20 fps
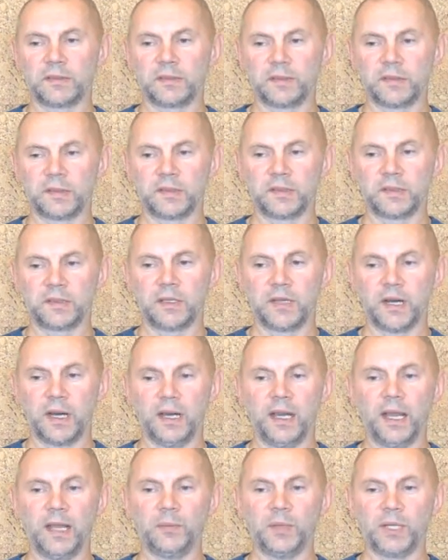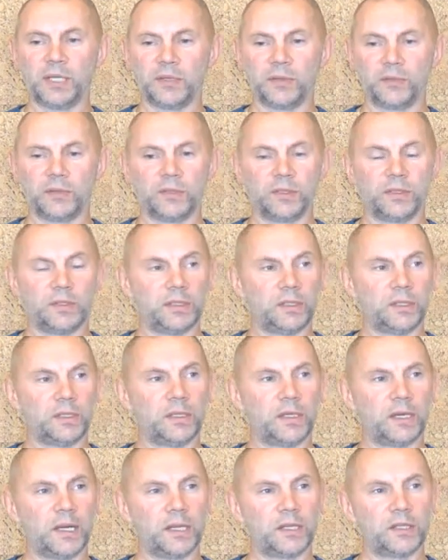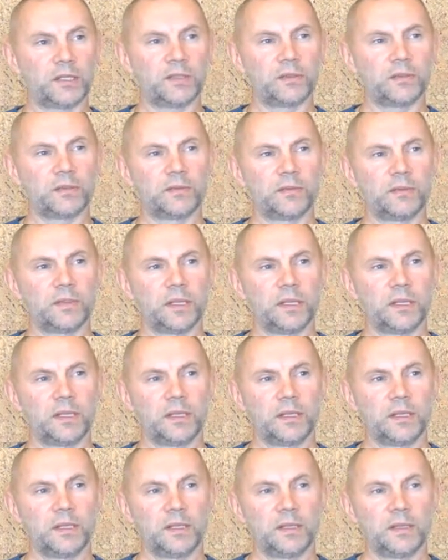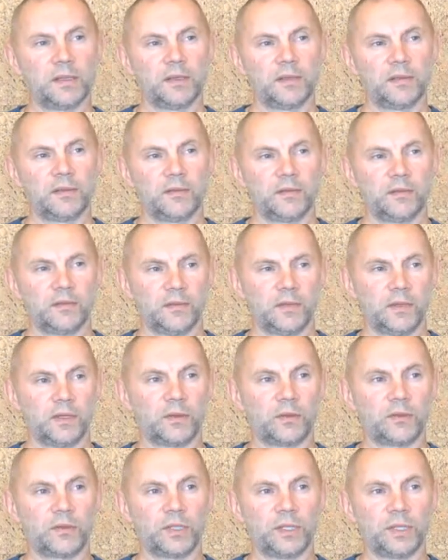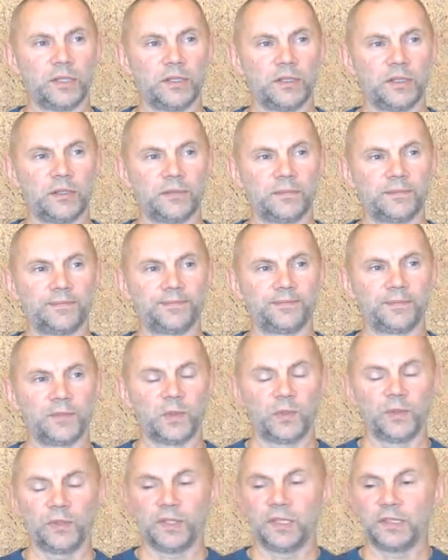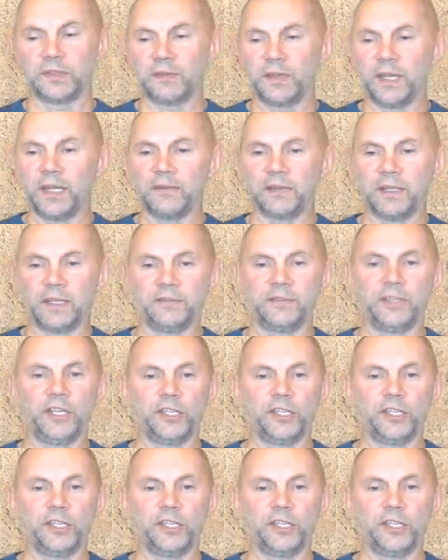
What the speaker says: When we get to know outside world, we do it through certain roles, social roles.